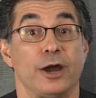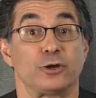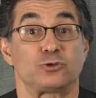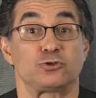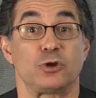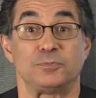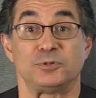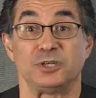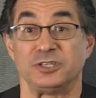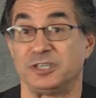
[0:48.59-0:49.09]
Our
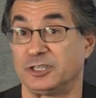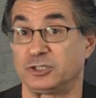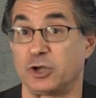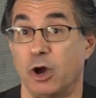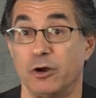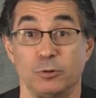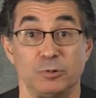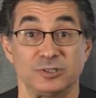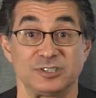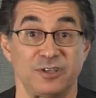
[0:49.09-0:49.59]
trip to
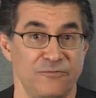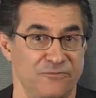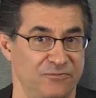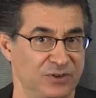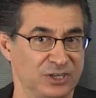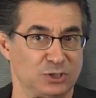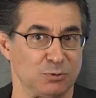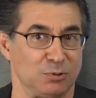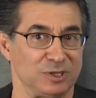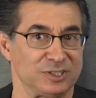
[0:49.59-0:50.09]
Daytona was a
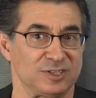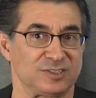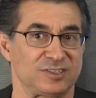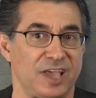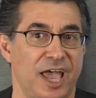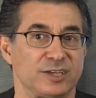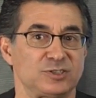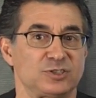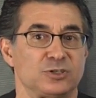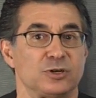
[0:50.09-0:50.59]
visual
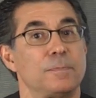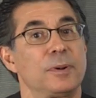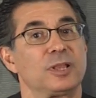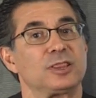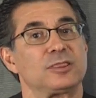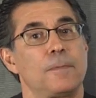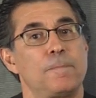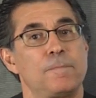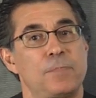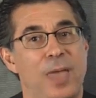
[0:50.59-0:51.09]
disaster,
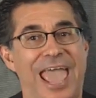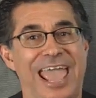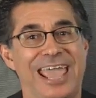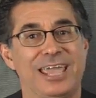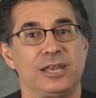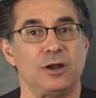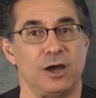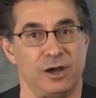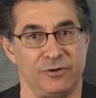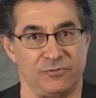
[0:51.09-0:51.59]
but the
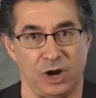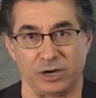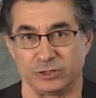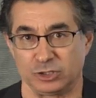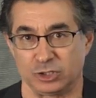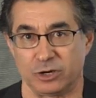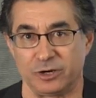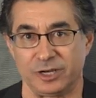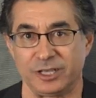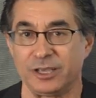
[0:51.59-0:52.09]
pain of our
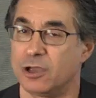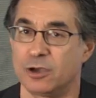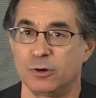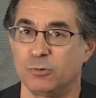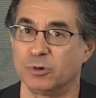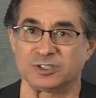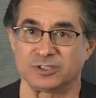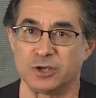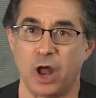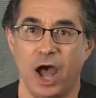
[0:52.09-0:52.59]
journey
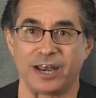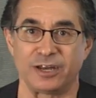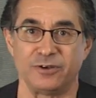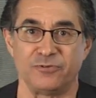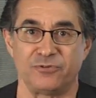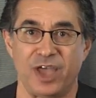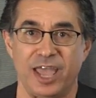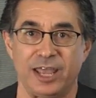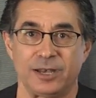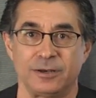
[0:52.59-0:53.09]
was not
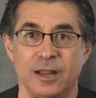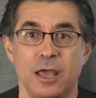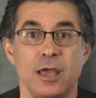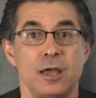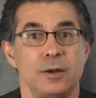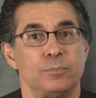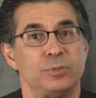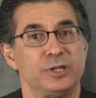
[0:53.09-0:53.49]
in vain.